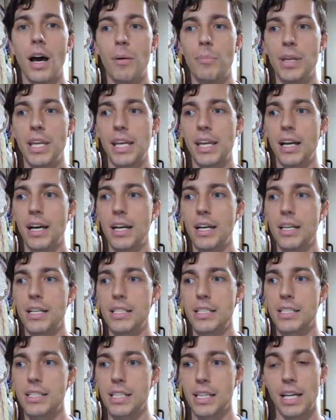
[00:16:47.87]

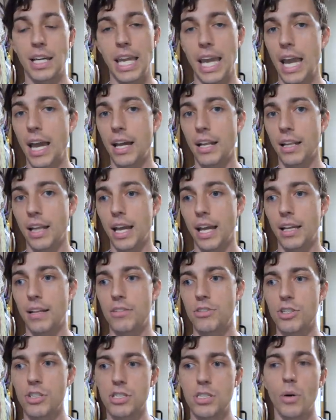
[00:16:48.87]
because, again,
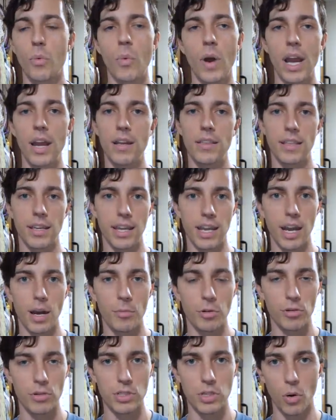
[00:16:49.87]
like, just the way the
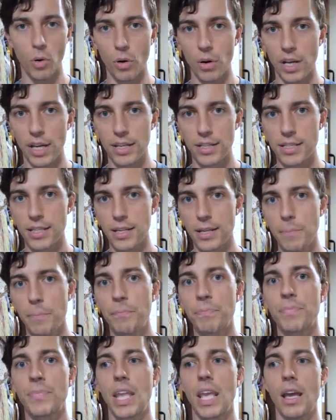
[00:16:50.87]
camera was oriented,
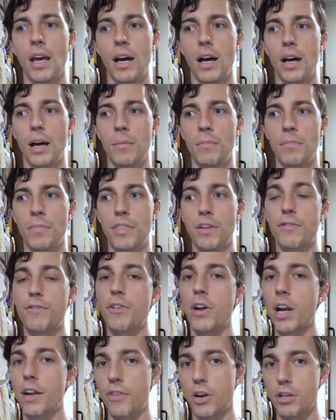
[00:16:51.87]
the
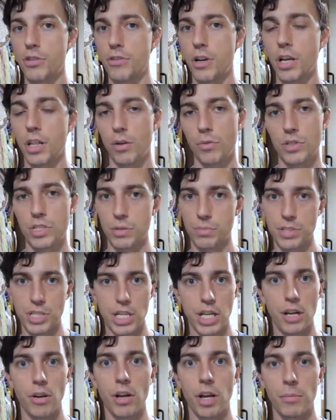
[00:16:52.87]
front of our trailer was
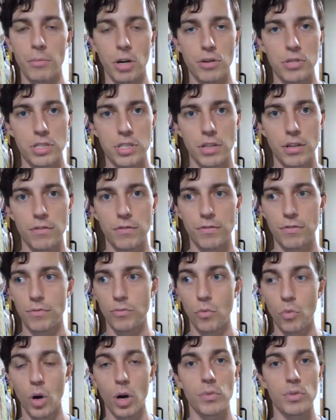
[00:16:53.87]
obscuring most of
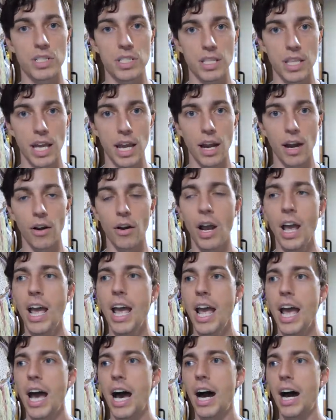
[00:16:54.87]
what was there.
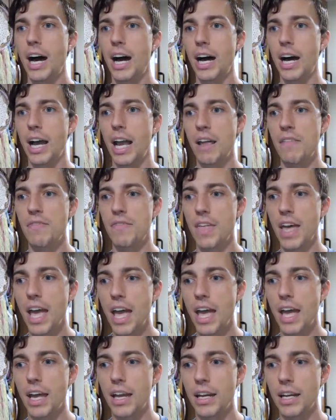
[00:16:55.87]
And
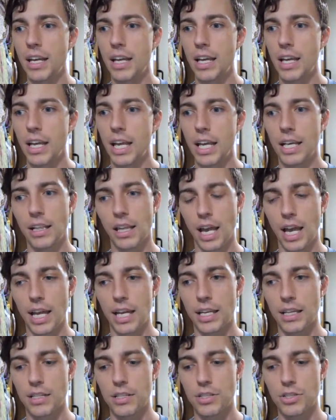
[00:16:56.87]
then it,
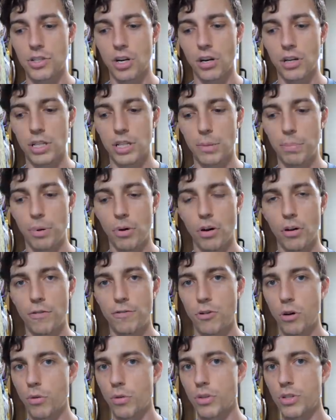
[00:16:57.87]
like, started to pull
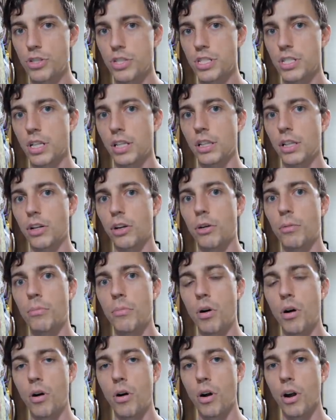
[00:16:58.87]
forward just a little
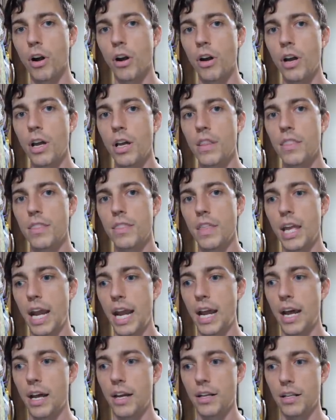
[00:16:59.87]
more.
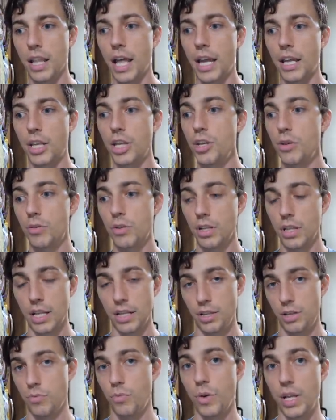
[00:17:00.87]
And, like,
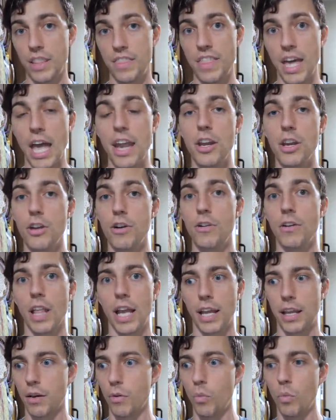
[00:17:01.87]
we then knew, like,